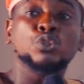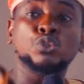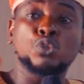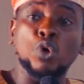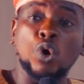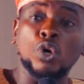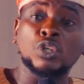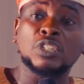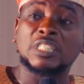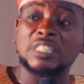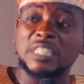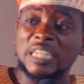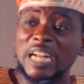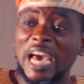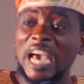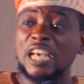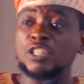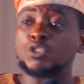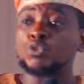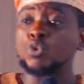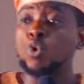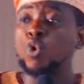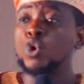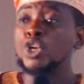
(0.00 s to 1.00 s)
don't
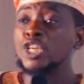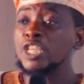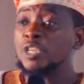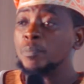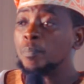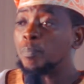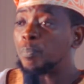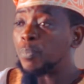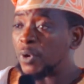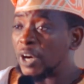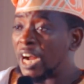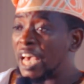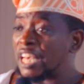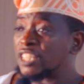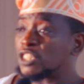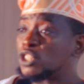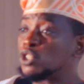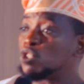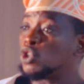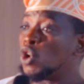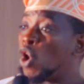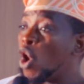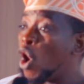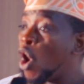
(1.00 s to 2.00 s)
try to impress
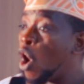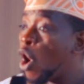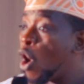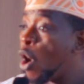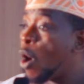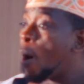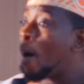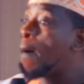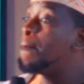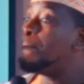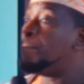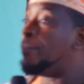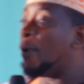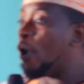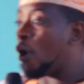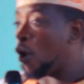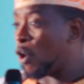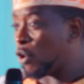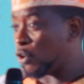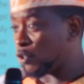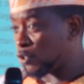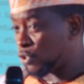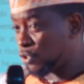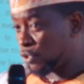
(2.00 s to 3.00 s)
your
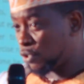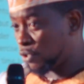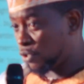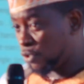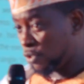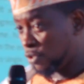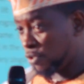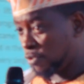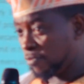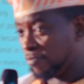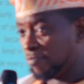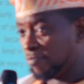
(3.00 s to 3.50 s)
boss.